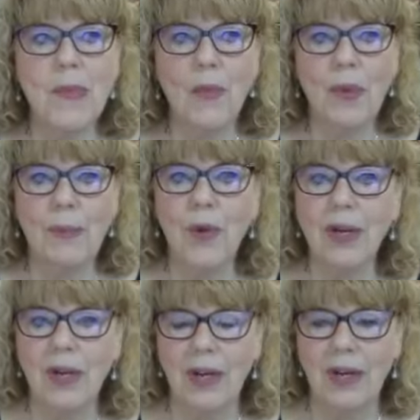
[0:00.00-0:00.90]
report
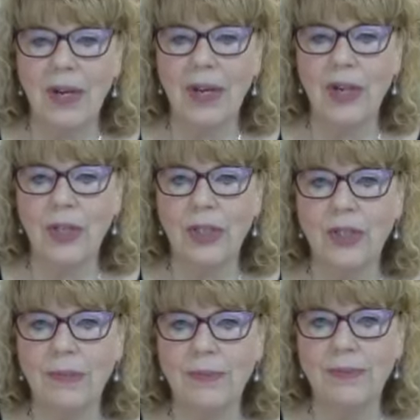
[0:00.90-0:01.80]
card, I heard
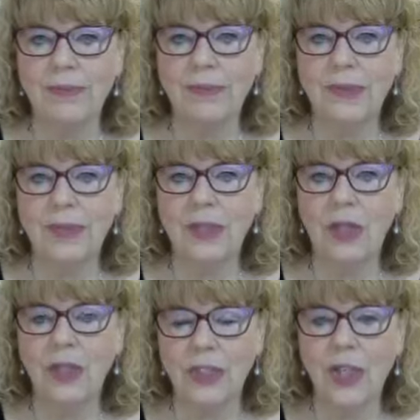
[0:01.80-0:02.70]

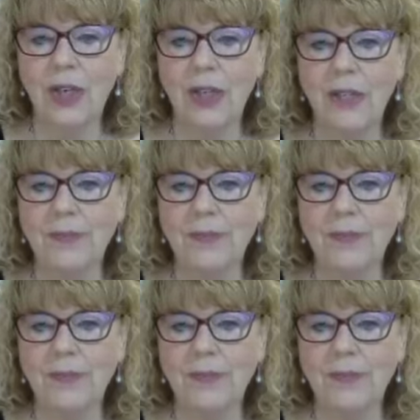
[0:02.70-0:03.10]
or saw,